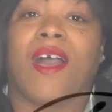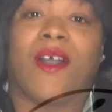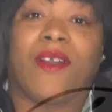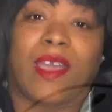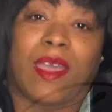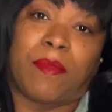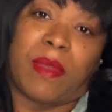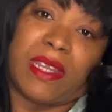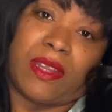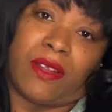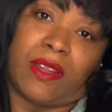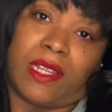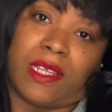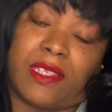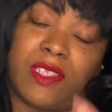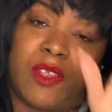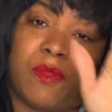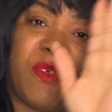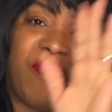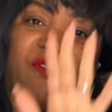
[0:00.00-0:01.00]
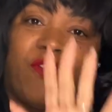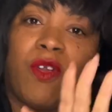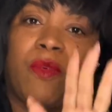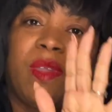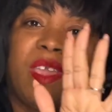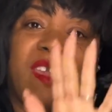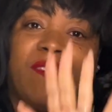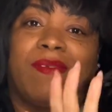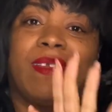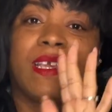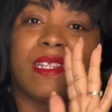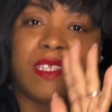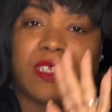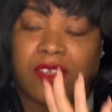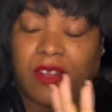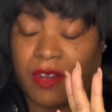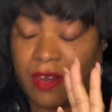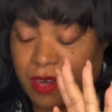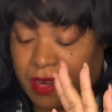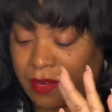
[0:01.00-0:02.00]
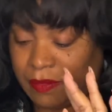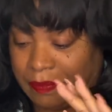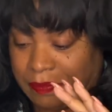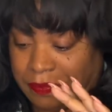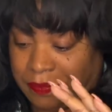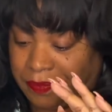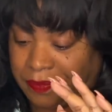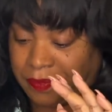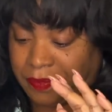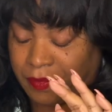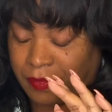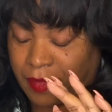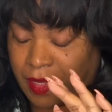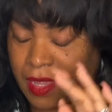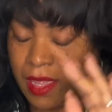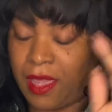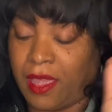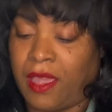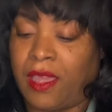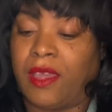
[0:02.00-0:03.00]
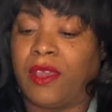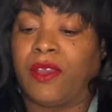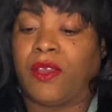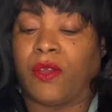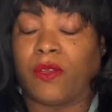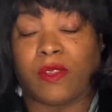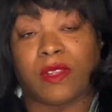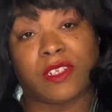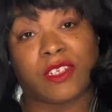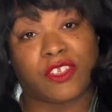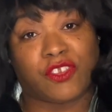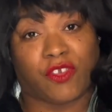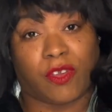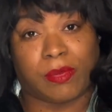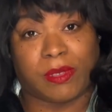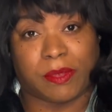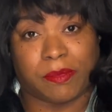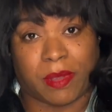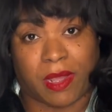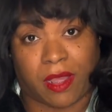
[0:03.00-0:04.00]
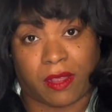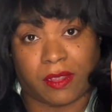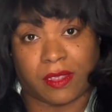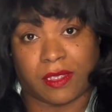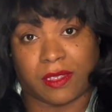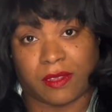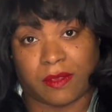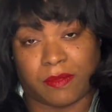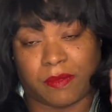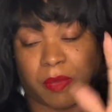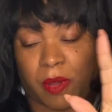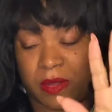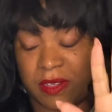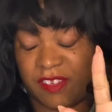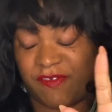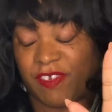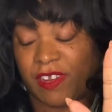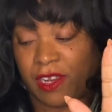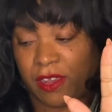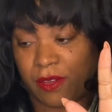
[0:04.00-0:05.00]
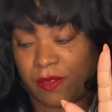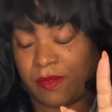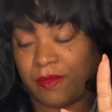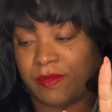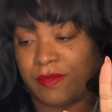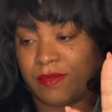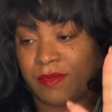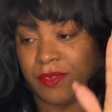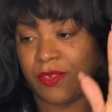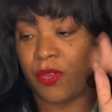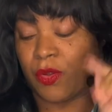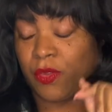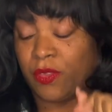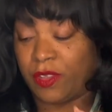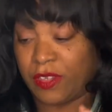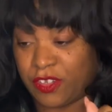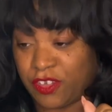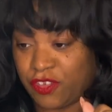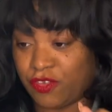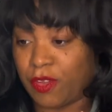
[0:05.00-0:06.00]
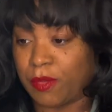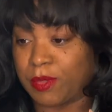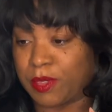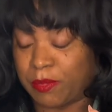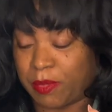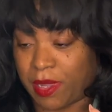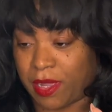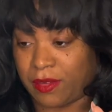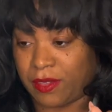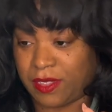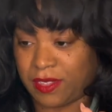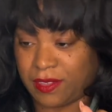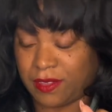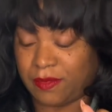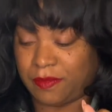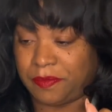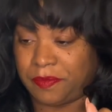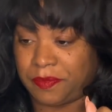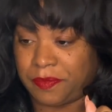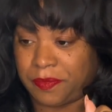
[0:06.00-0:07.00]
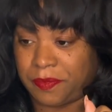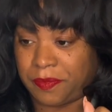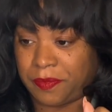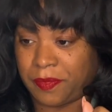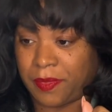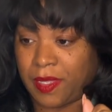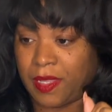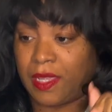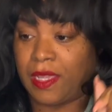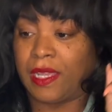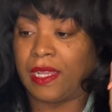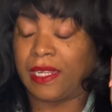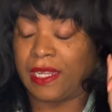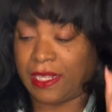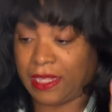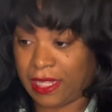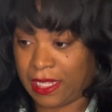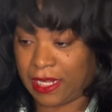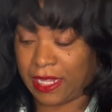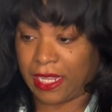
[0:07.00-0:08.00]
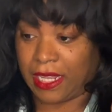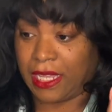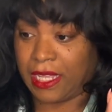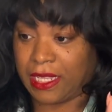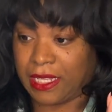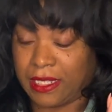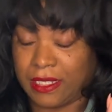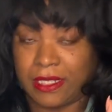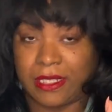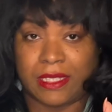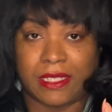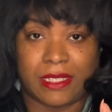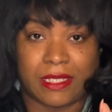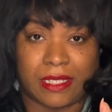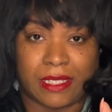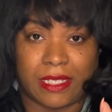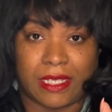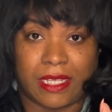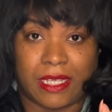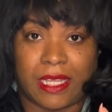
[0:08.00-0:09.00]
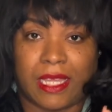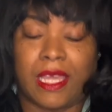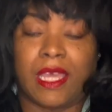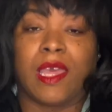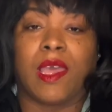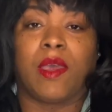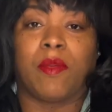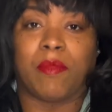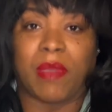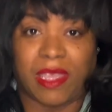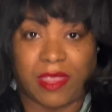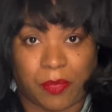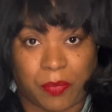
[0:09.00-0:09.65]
Okay, my darlings, so before we even get started, go to the description box. Pause the video. Go to the description box. Click the link. Make the